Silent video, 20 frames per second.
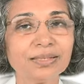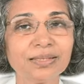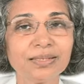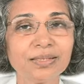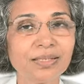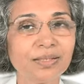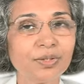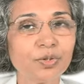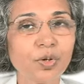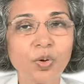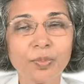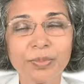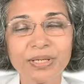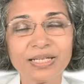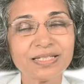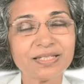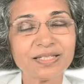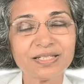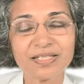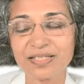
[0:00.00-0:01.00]
no
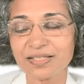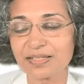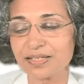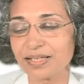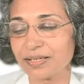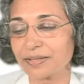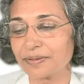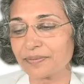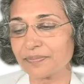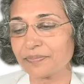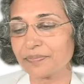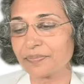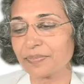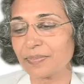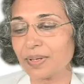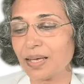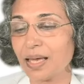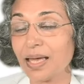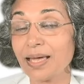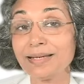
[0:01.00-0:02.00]
medicine is there,
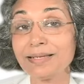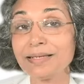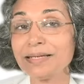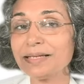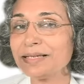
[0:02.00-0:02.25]
and